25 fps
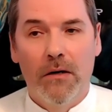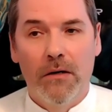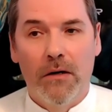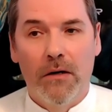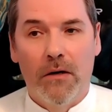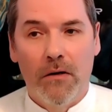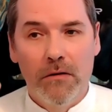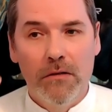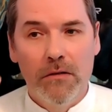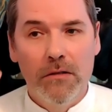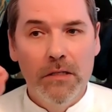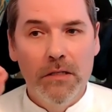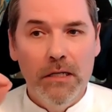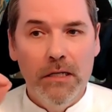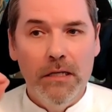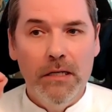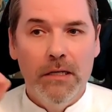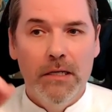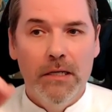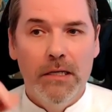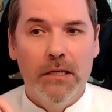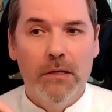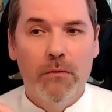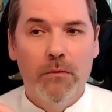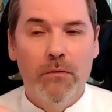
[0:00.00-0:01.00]
only
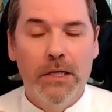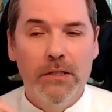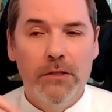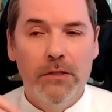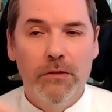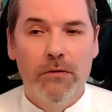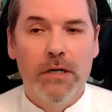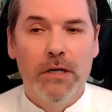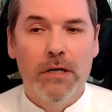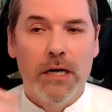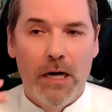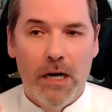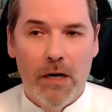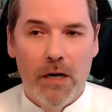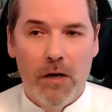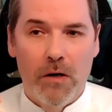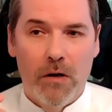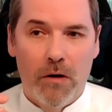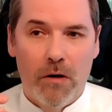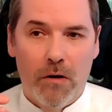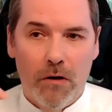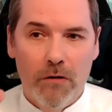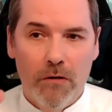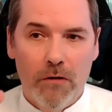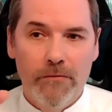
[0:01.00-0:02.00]
when you are
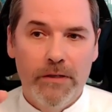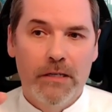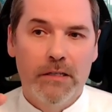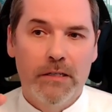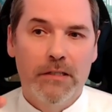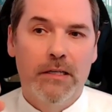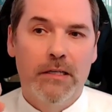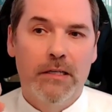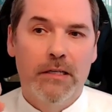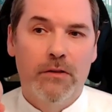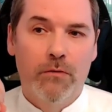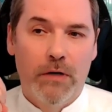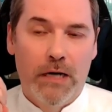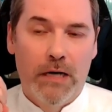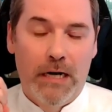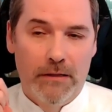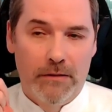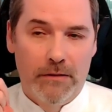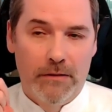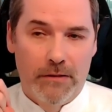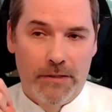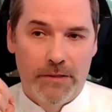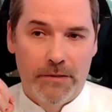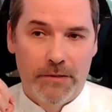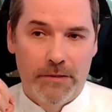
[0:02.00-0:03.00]
over the
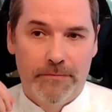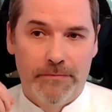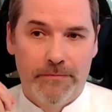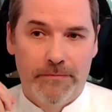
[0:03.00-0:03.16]
200.